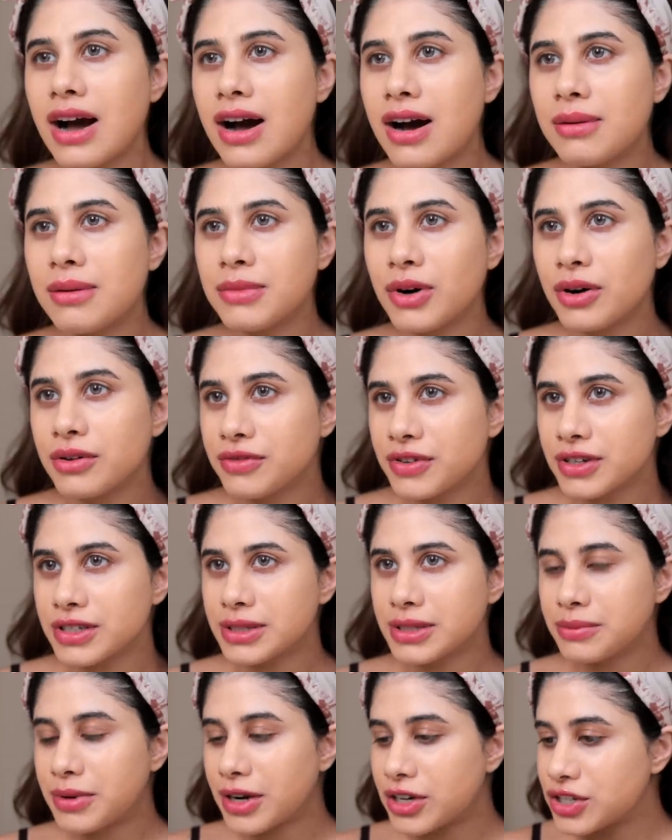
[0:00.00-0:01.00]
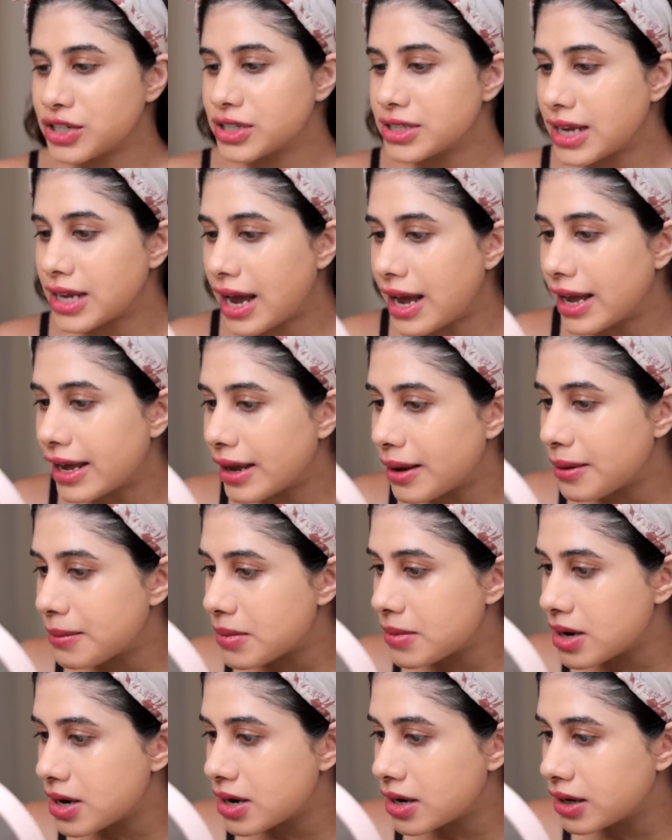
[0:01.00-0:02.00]
On first impressions, I
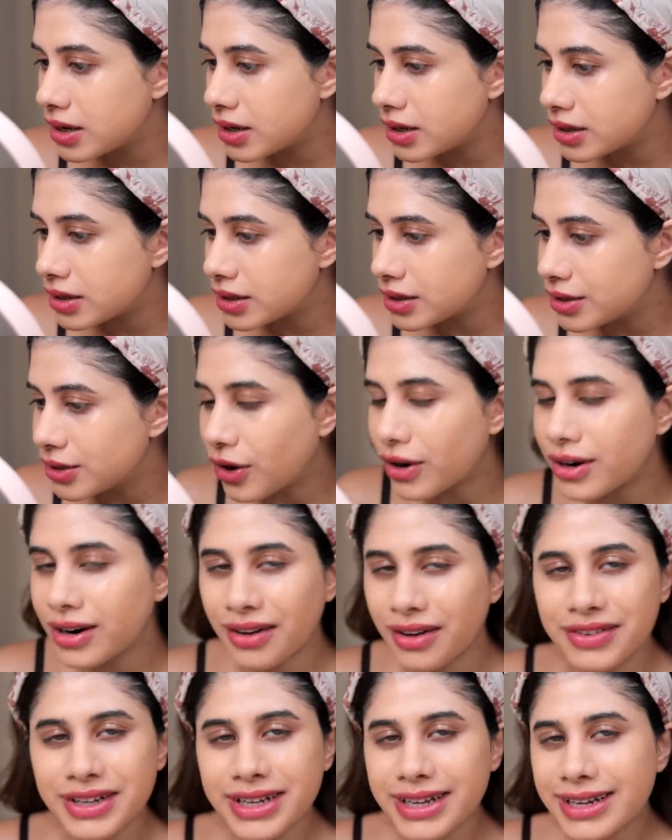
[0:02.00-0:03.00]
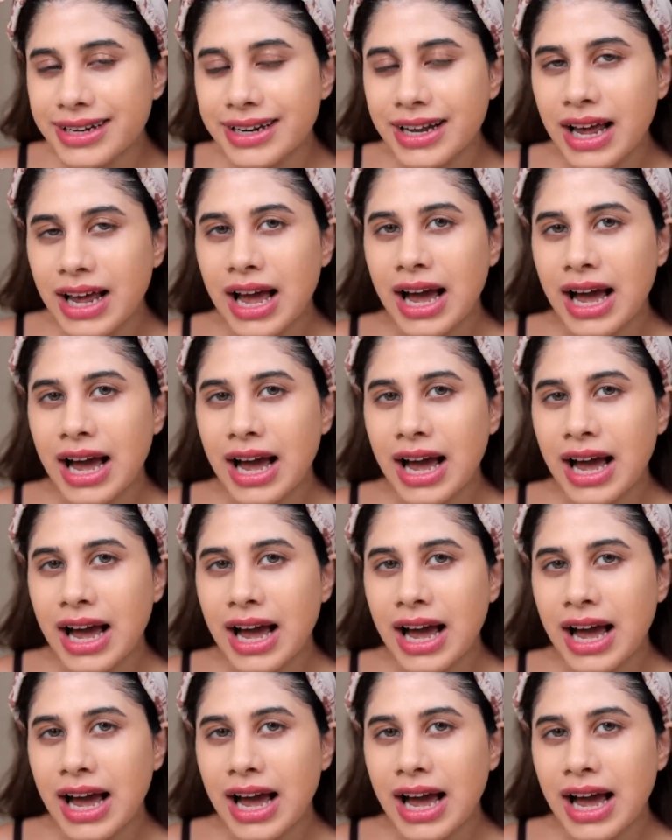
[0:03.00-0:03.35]
am not loving it.